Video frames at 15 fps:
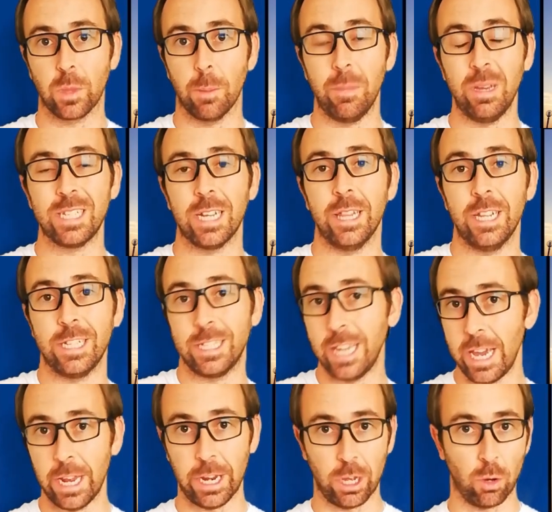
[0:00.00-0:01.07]

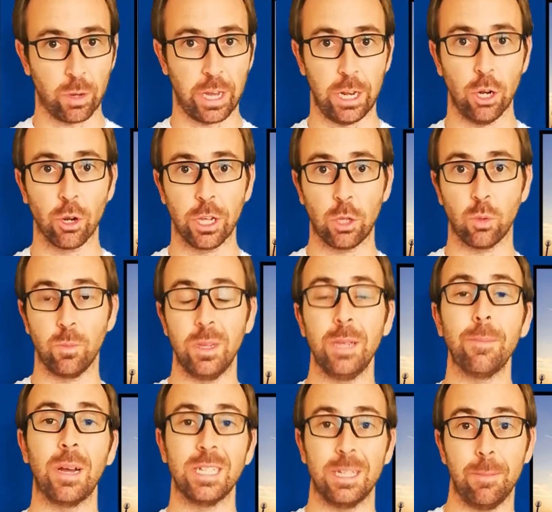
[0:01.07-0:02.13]
misunderstanding, okay, in order to
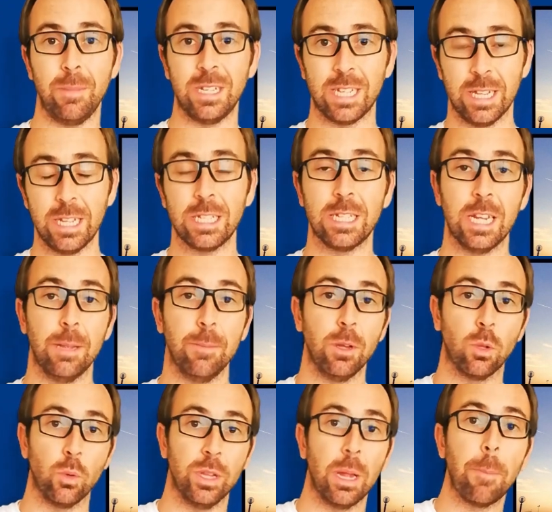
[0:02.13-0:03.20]
minimize the misunderstanding
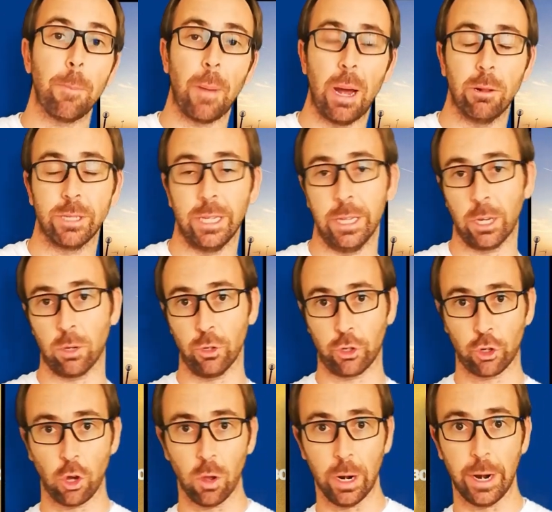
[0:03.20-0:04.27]
between the pilots and the
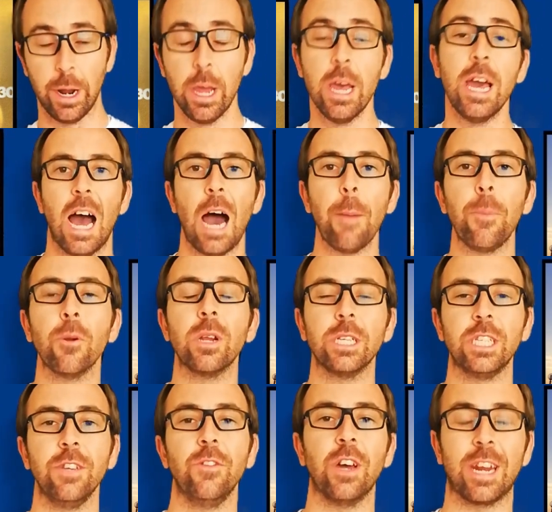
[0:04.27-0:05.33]
controller. Upon
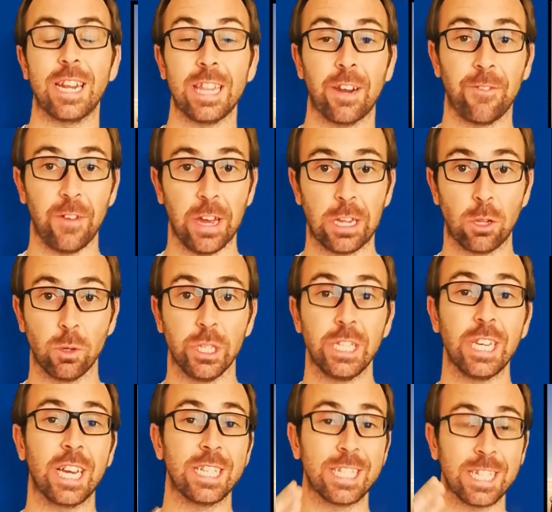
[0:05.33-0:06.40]
receiving a radar vector, it's
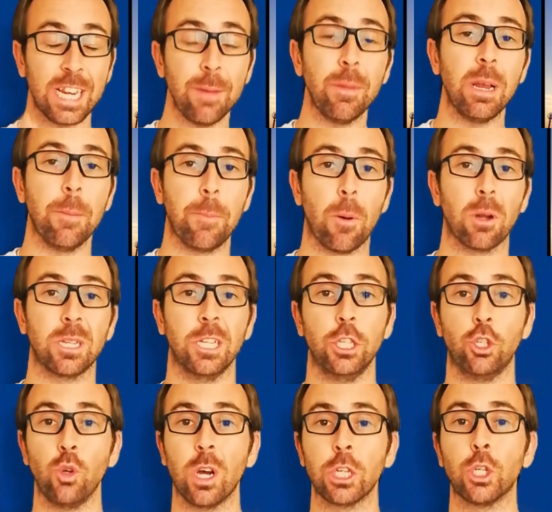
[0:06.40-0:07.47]
extremely important
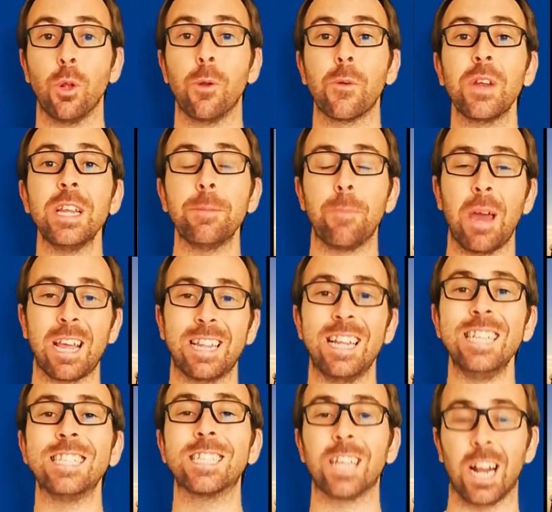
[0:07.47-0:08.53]
that you actually read back the
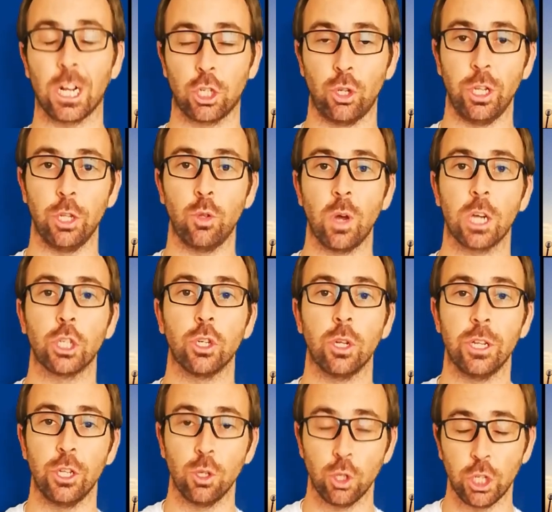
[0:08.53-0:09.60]
instruction that
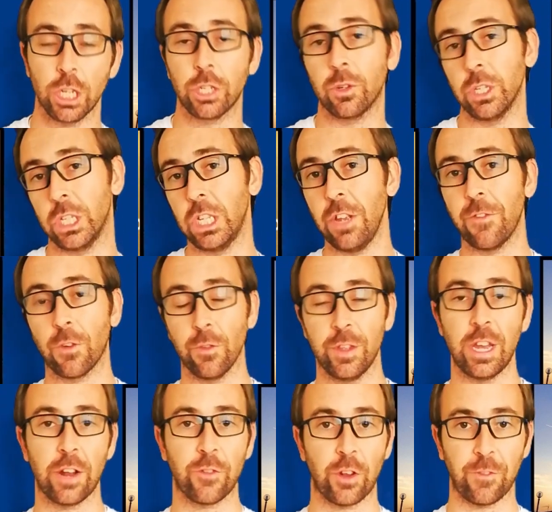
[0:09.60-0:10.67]
you just received from
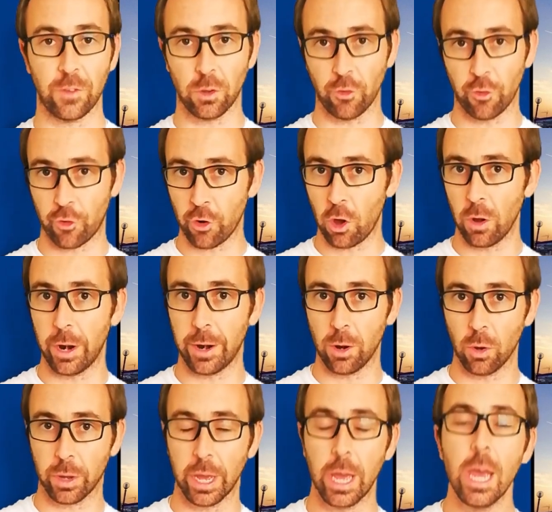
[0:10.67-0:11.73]
the air traffic controller,
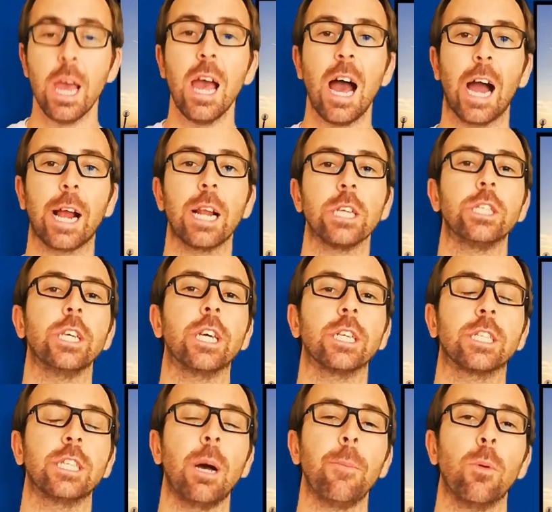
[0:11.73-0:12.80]
okay? A classic
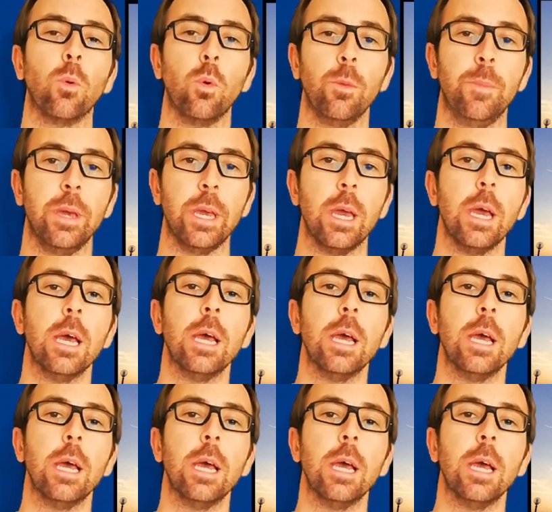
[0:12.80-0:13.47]
example will be